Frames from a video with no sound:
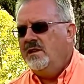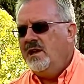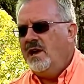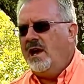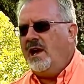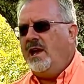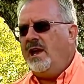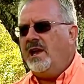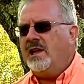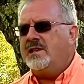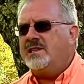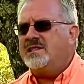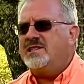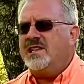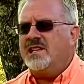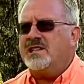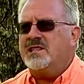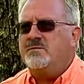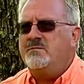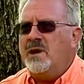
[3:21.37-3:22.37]
I had
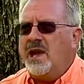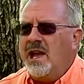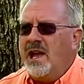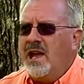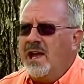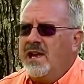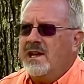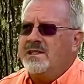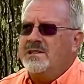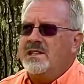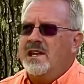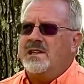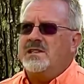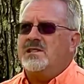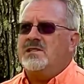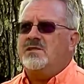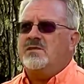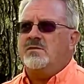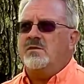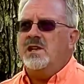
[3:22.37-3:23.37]
six bags,
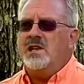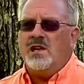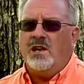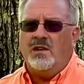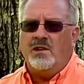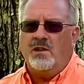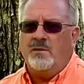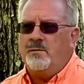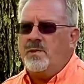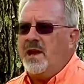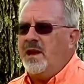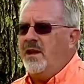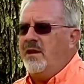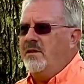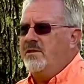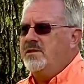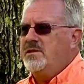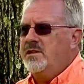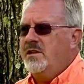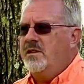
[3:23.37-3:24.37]
that's 300
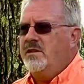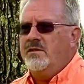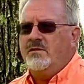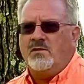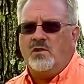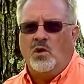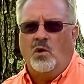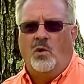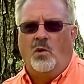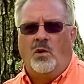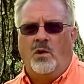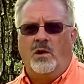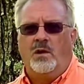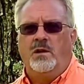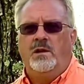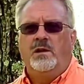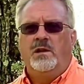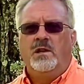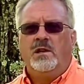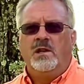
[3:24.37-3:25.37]
pounds of
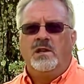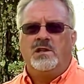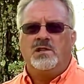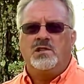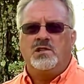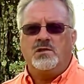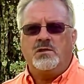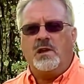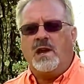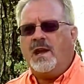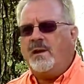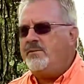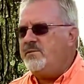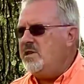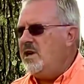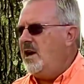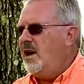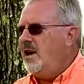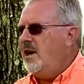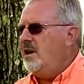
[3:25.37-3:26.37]
corn strapped
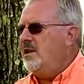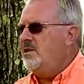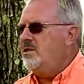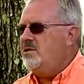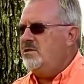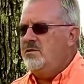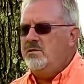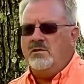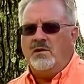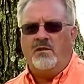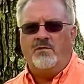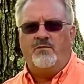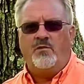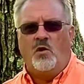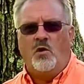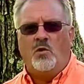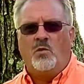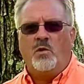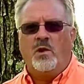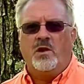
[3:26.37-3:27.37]
onto a
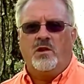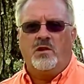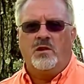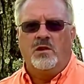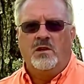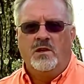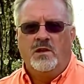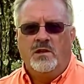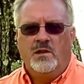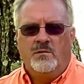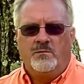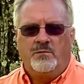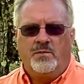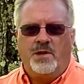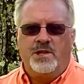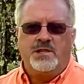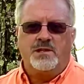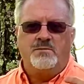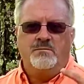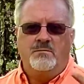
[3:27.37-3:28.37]
four-wheeler
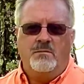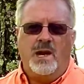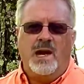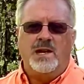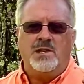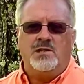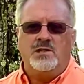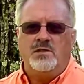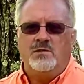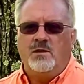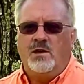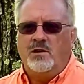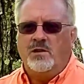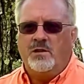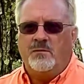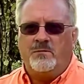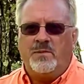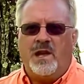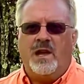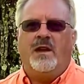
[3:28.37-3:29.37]
plus my
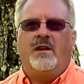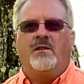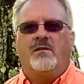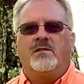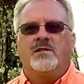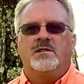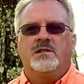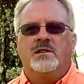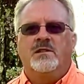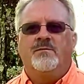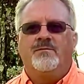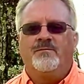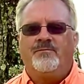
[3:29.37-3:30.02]
200 pounds.